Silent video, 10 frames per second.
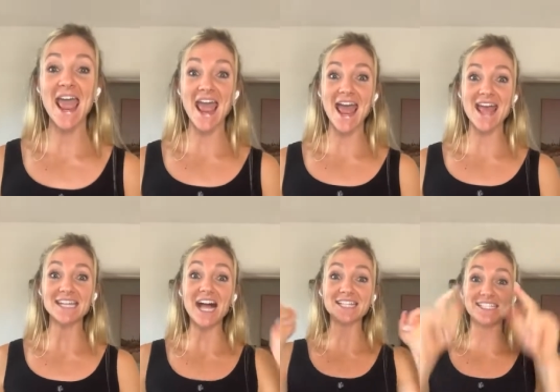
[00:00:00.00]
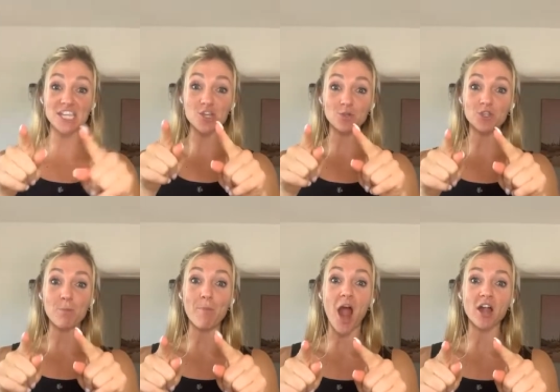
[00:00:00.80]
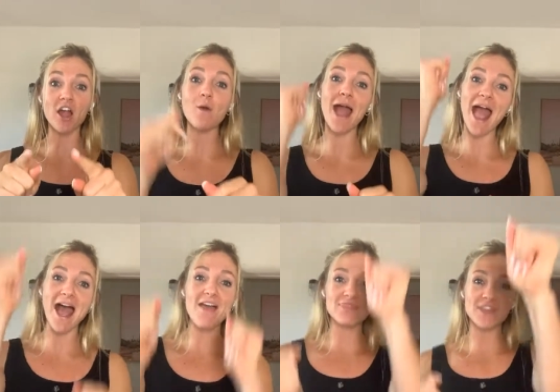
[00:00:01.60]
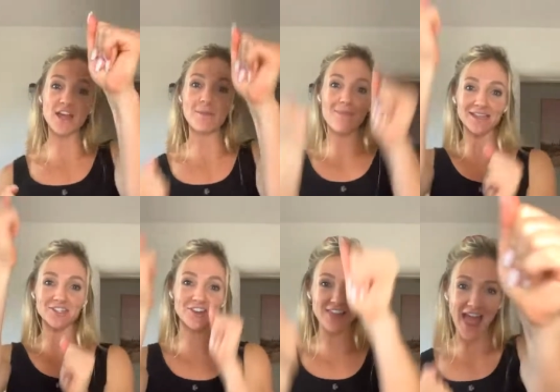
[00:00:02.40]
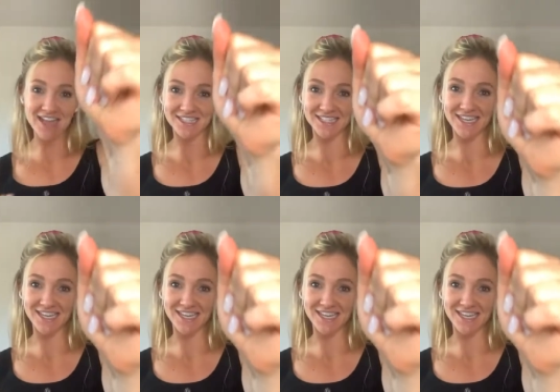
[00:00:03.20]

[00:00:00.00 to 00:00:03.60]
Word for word: And I'll see you tomorrow at the masterclass.